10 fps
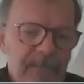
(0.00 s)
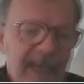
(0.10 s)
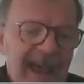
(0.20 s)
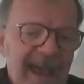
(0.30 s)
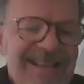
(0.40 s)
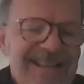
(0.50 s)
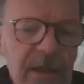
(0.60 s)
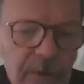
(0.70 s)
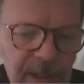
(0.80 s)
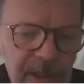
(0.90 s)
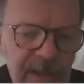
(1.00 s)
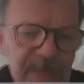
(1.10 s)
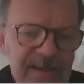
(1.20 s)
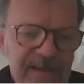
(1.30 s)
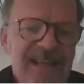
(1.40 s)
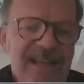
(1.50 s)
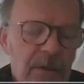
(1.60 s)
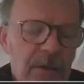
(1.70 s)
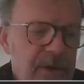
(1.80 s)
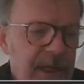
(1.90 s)
asynchrony,
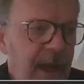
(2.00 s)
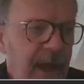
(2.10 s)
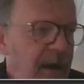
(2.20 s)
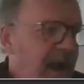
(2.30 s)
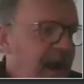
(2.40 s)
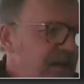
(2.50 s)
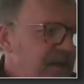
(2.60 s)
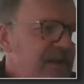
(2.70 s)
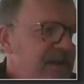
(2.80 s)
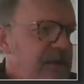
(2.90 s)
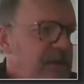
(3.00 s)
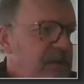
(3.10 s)
desynchrony are associated